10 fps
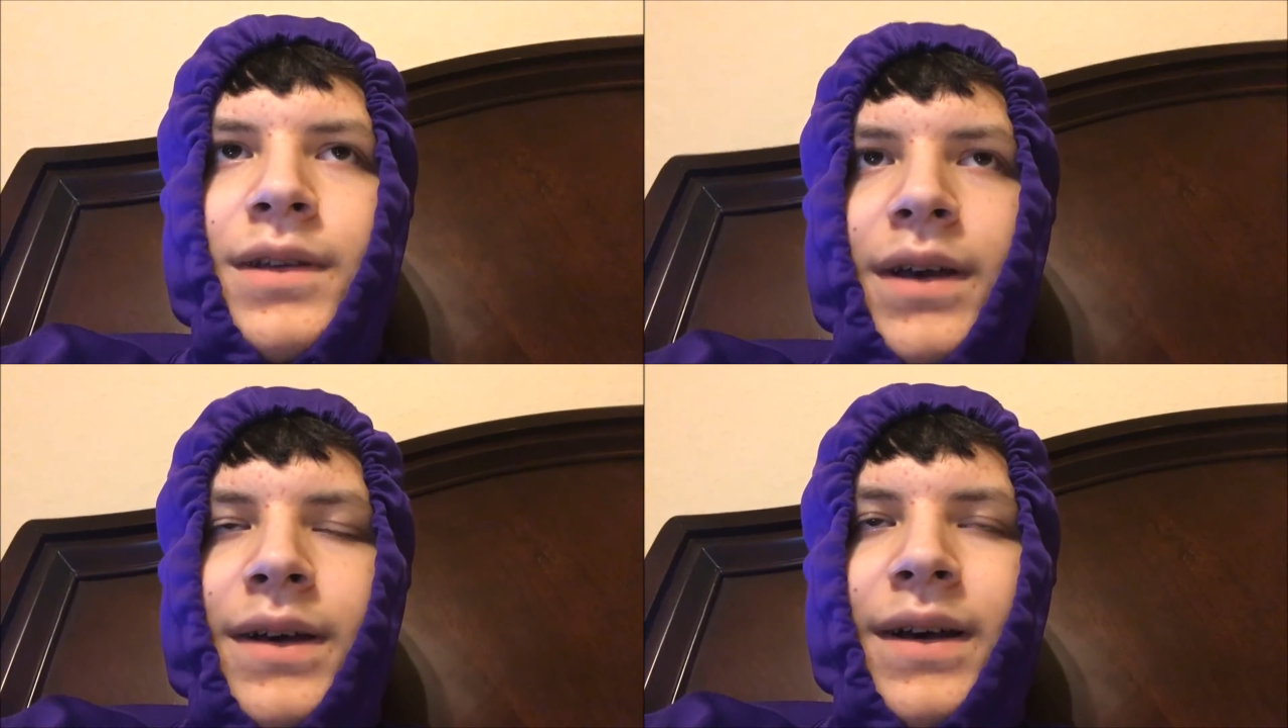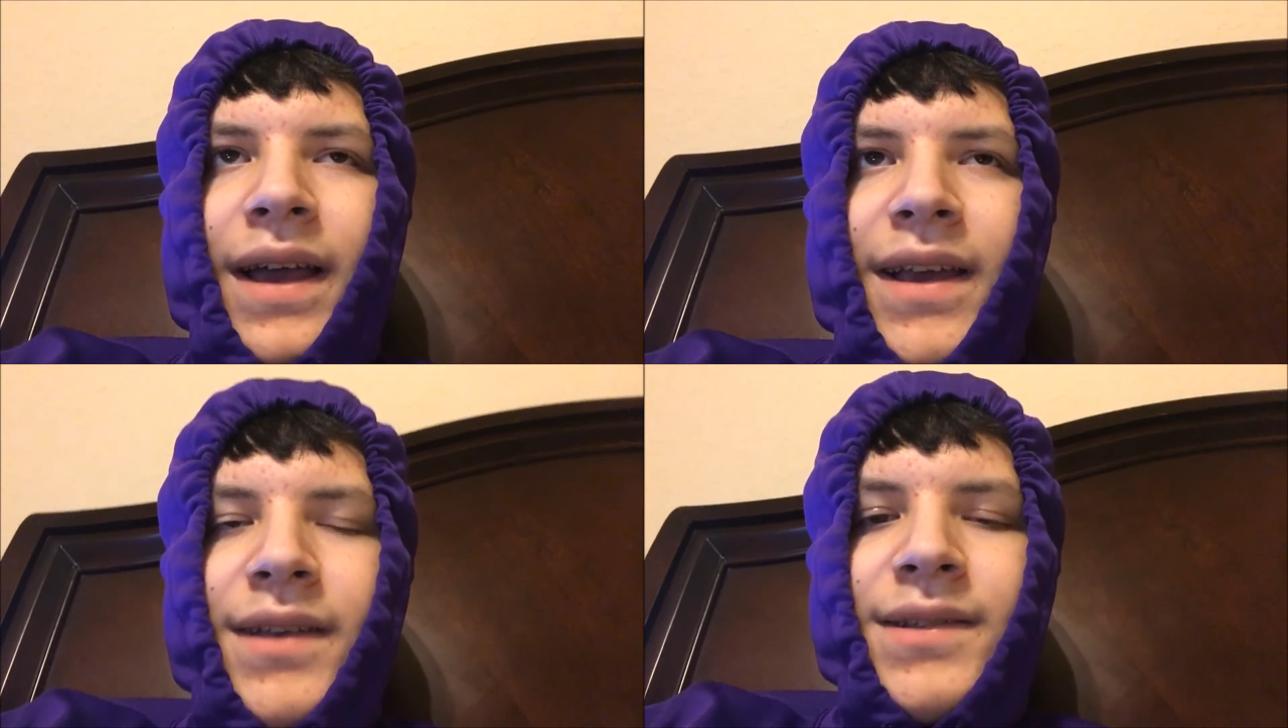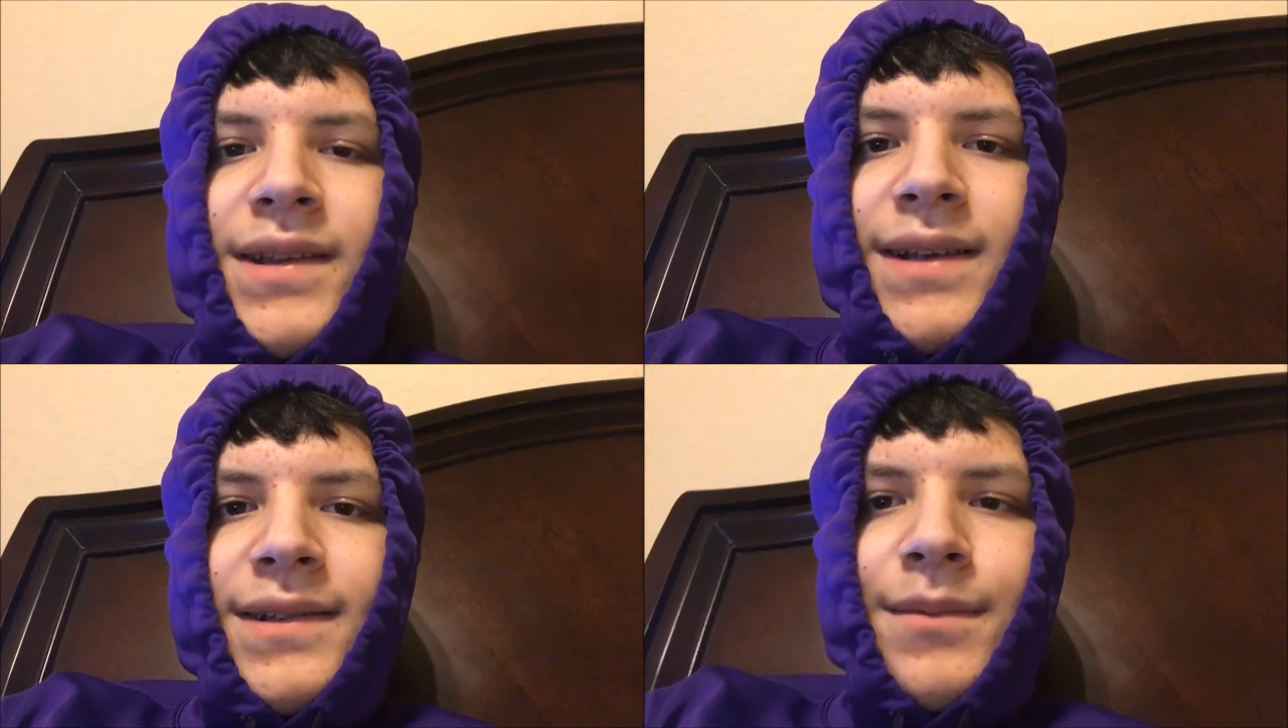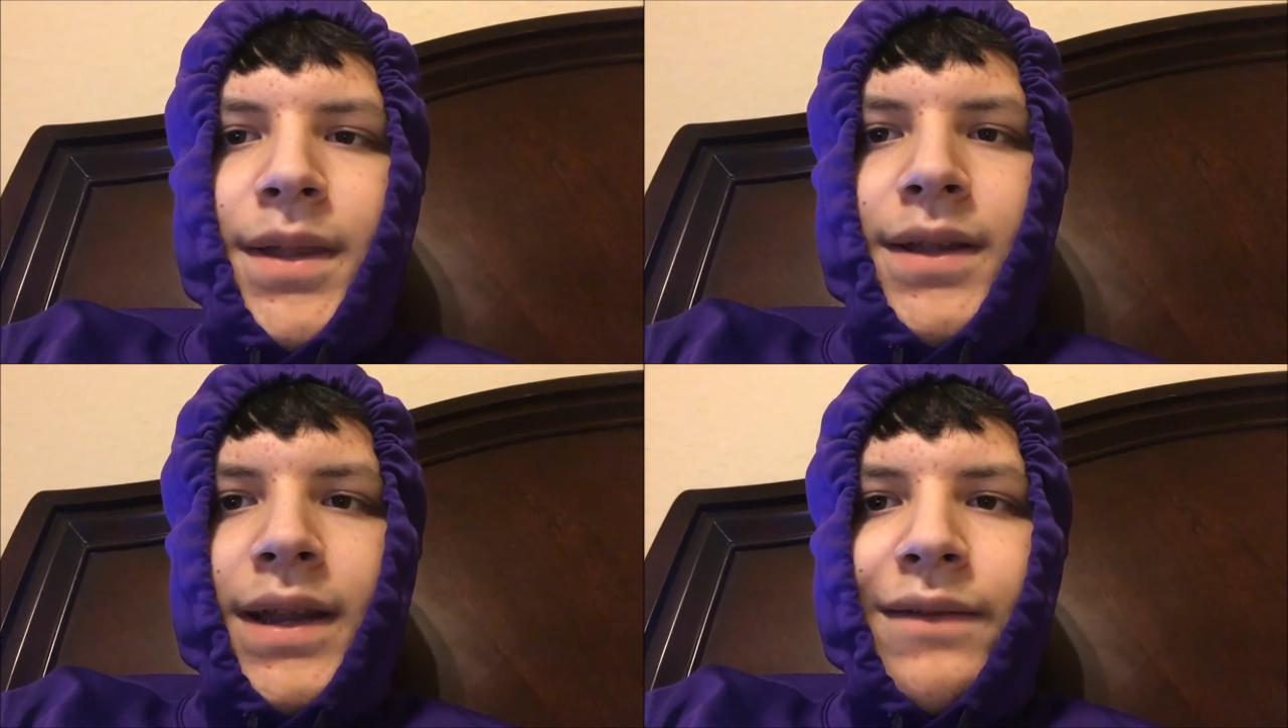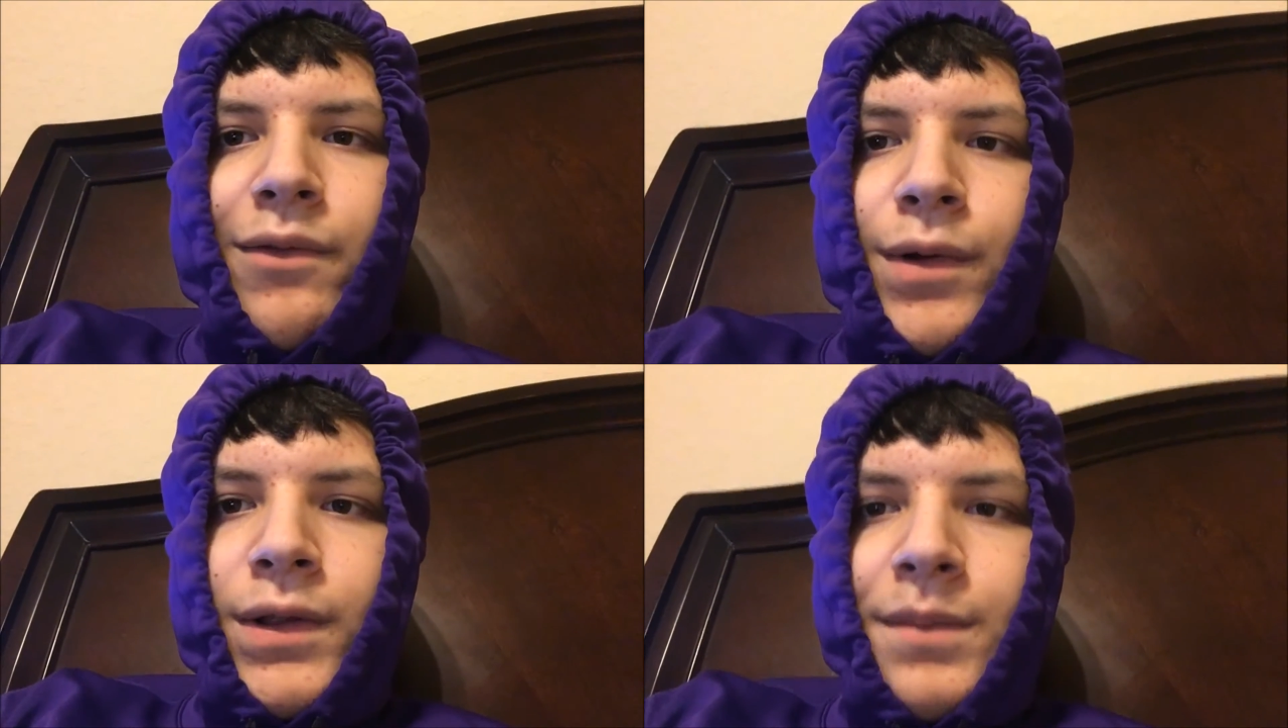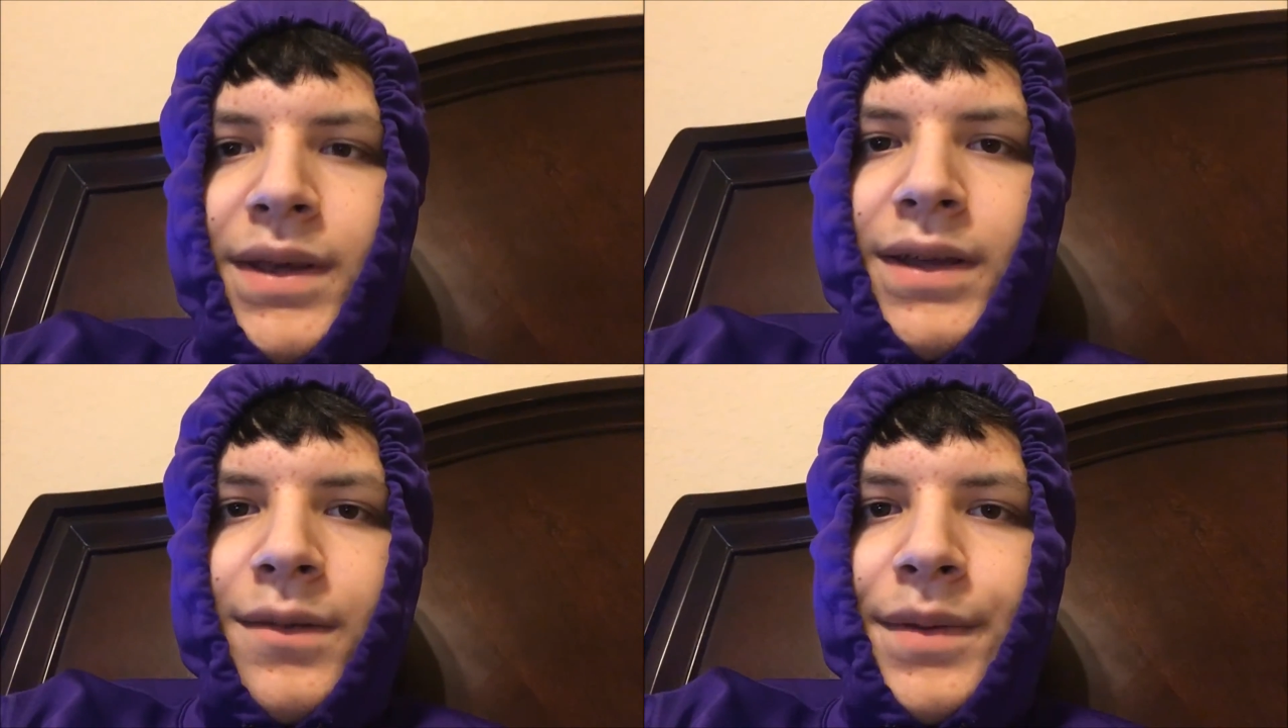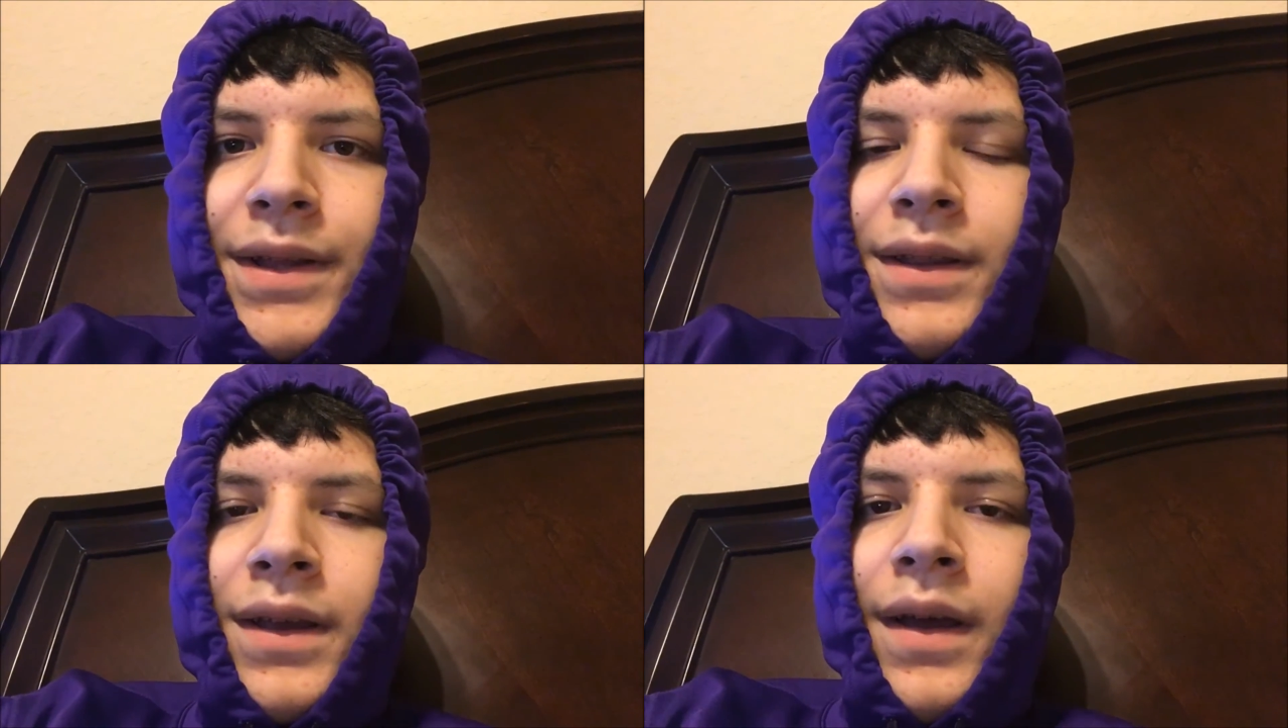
uh, I guess Daisy really didn't have a role to be there, but